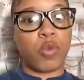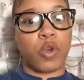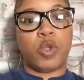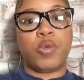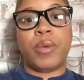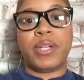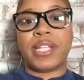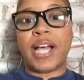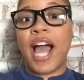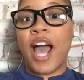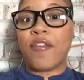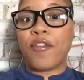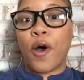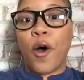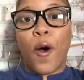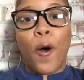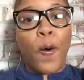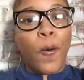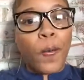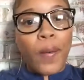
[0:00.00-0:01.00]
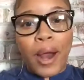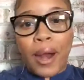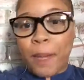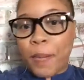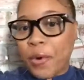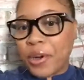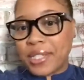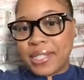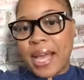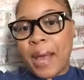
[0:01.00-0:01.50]
which means I have a whole lot
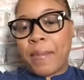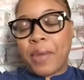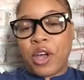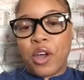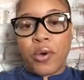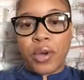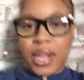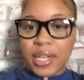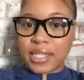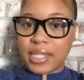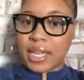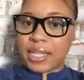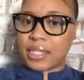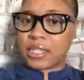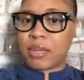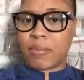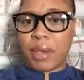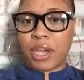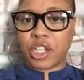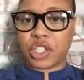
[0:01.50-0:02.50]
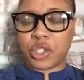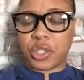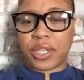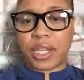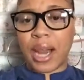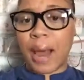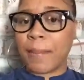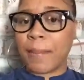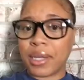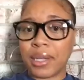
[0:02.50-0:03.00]
of more time to go get tested to make sure
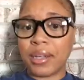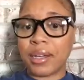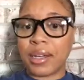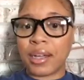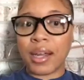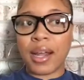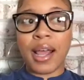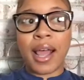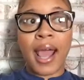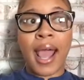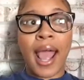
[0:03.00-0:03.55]
that good.